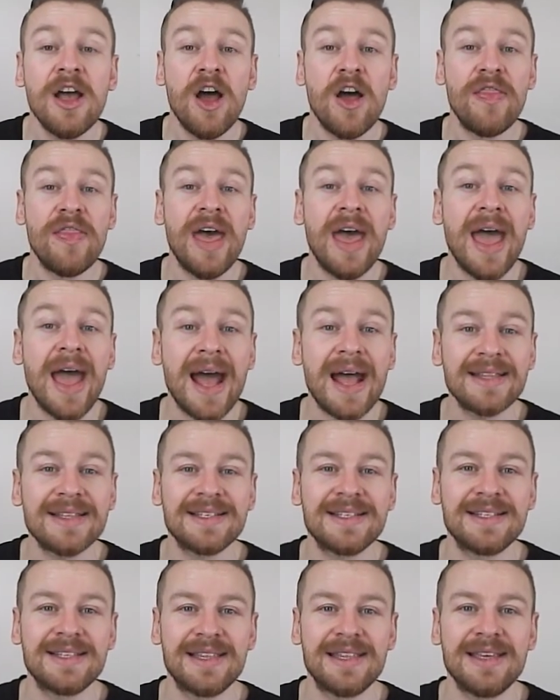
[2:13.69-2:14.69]
And their
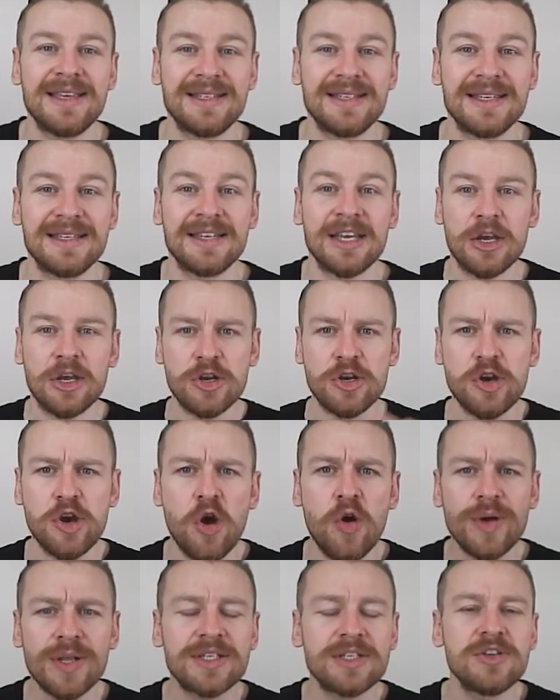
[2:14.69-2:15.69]
answer to this is,
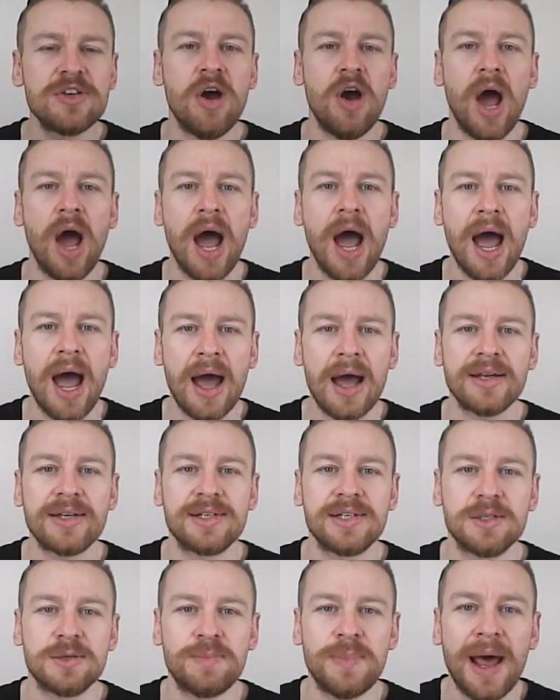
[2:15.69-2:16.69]
no, it's not.
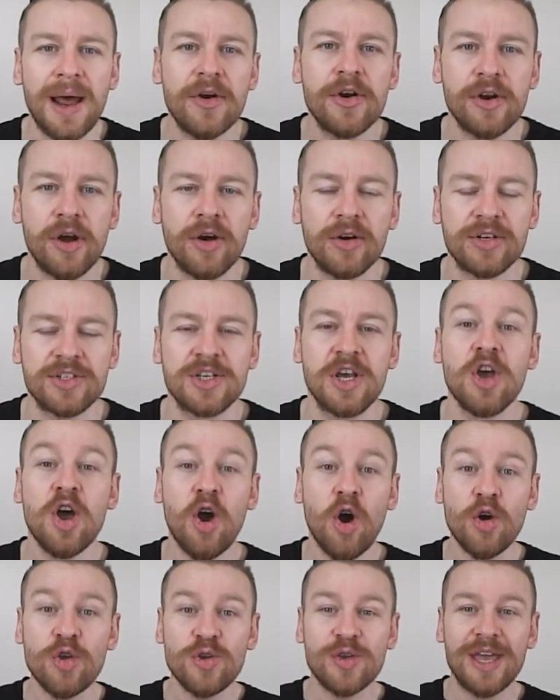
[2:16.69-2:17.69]
Archer's paradox.
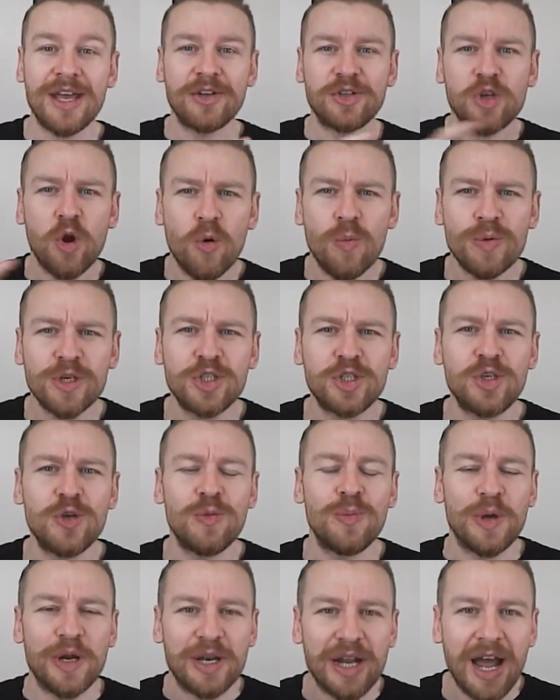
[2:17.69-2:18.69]
Or you get, don't be
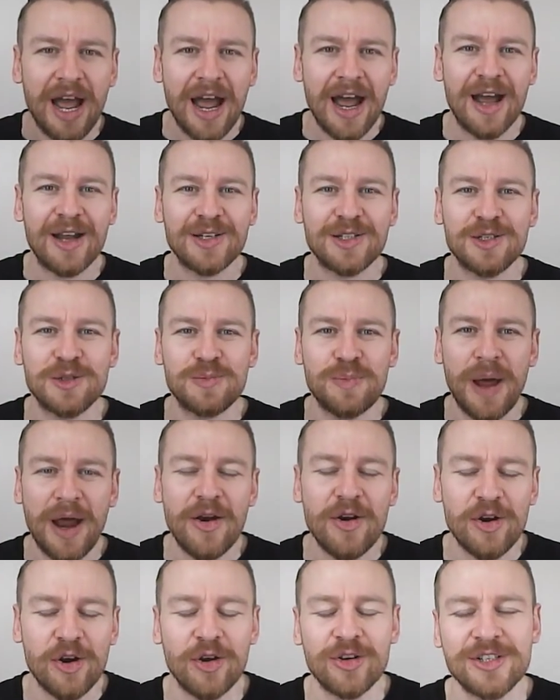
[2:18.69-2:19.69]
stupid, Archer's
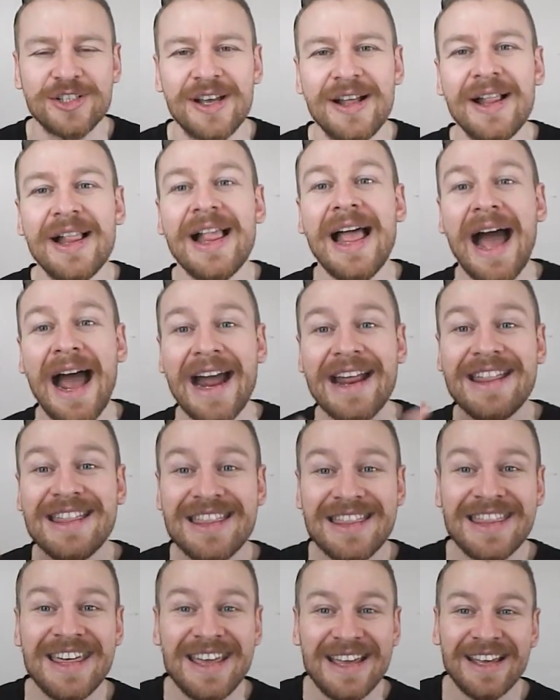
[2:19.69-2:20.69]
paradox. I
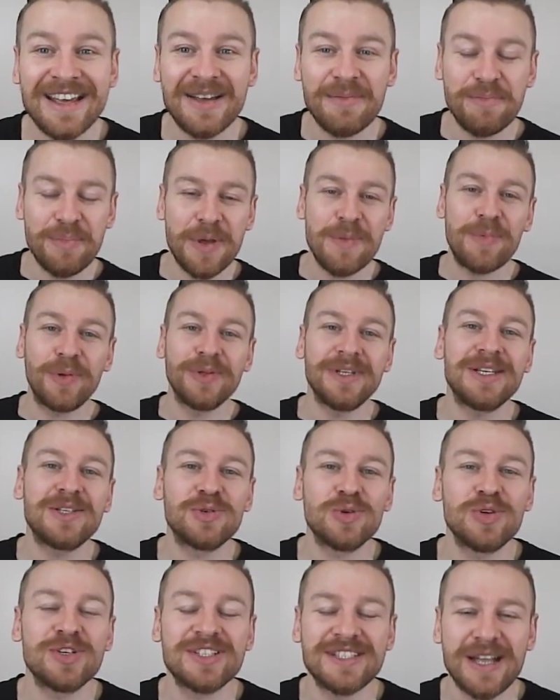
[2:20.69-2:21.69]
think people need
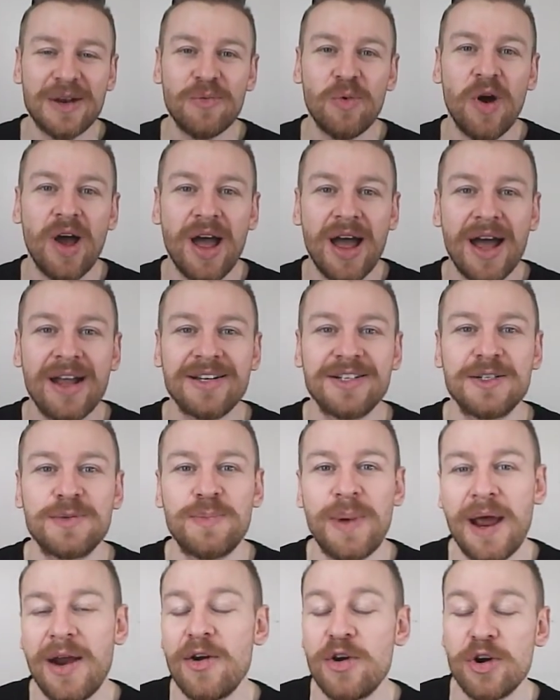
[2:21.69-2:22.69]
to understand what Archer's
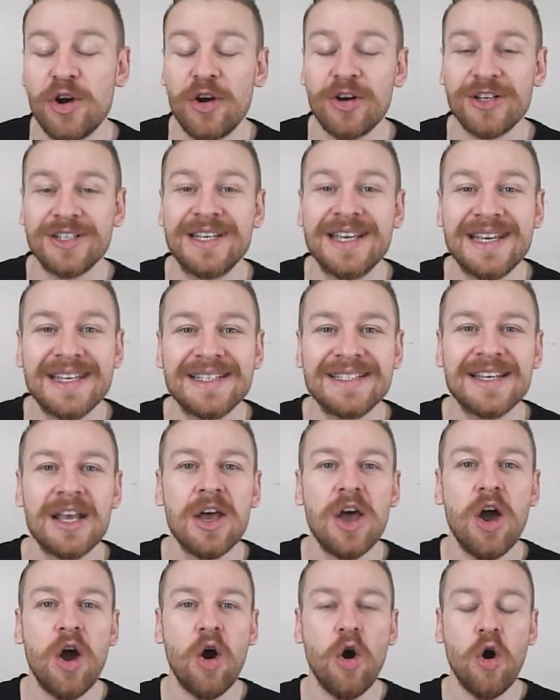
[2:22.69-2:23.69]
paradox is,
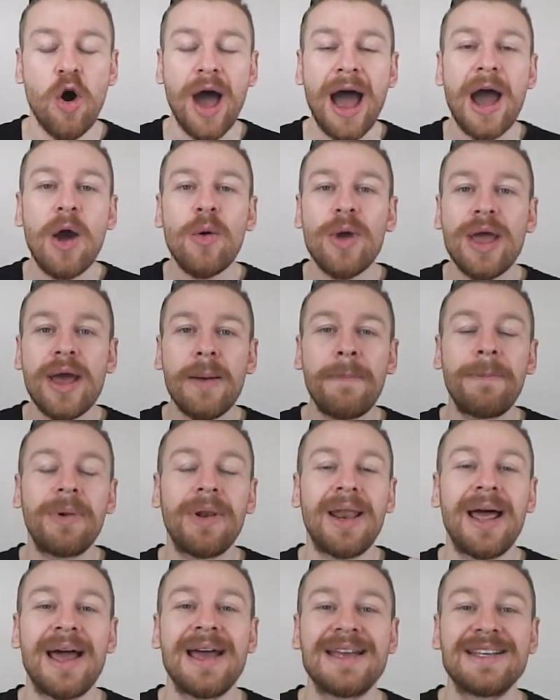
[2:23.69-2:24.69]
or how it
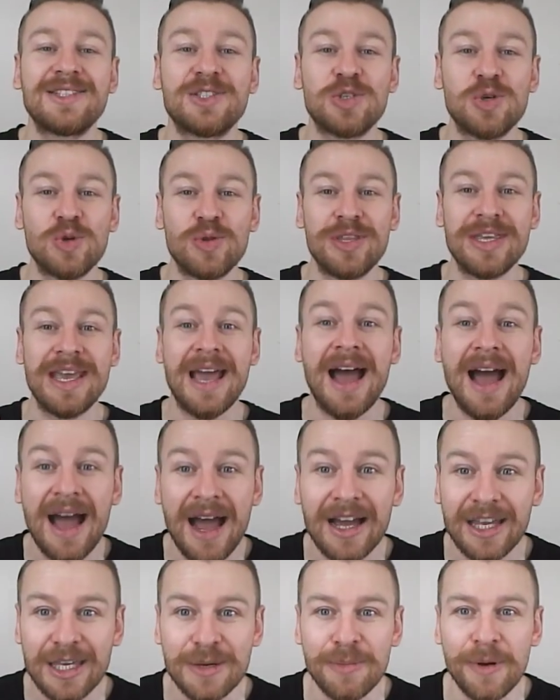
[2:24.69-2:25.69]
applies to the
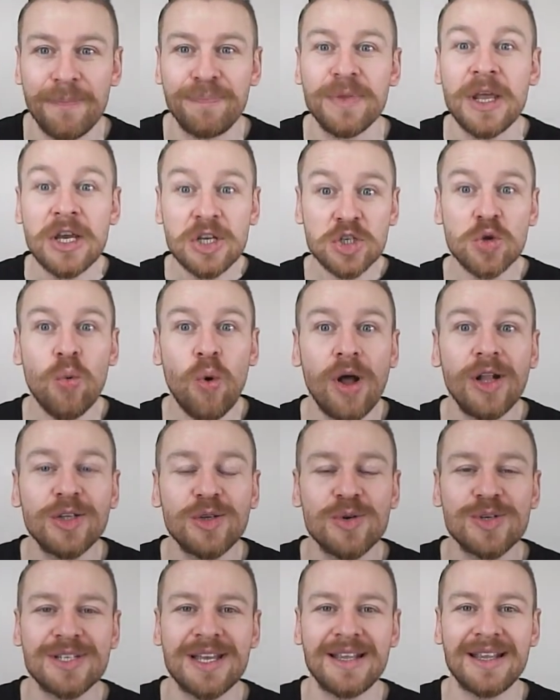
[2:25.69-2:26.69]
argument. So what I'll
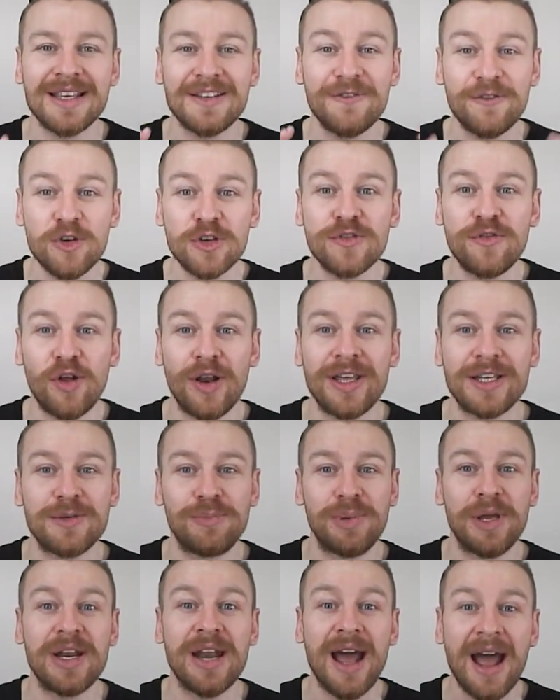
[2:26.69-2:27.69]
do is, I'll
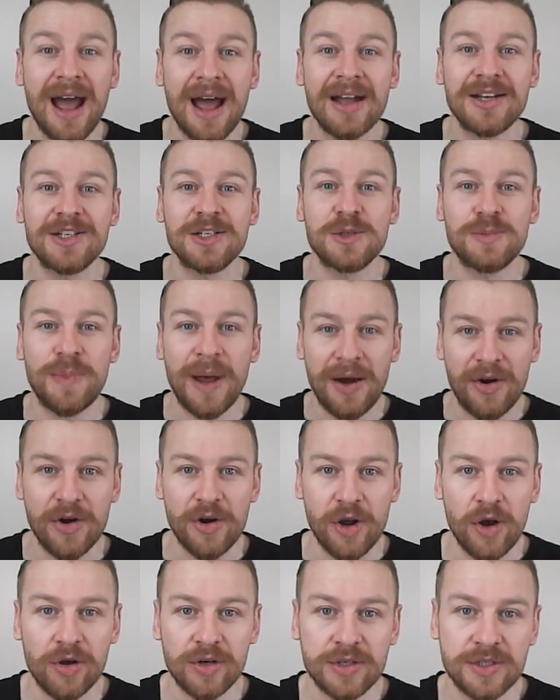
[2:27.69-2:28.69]
explain Archer's
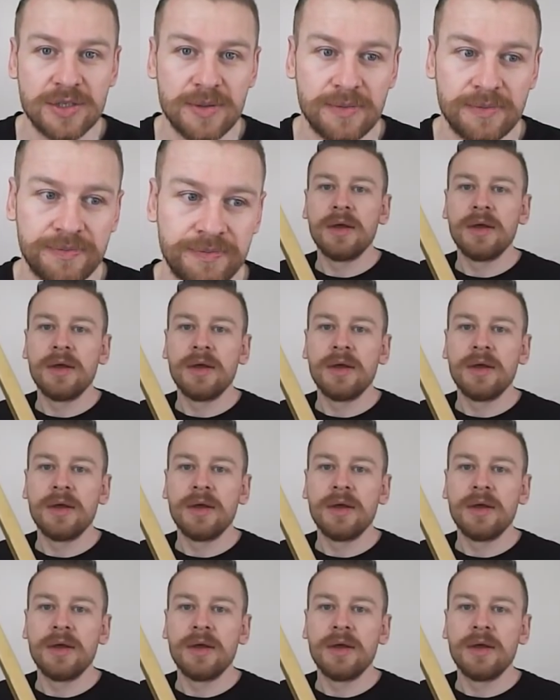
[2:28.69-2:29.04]
paradox.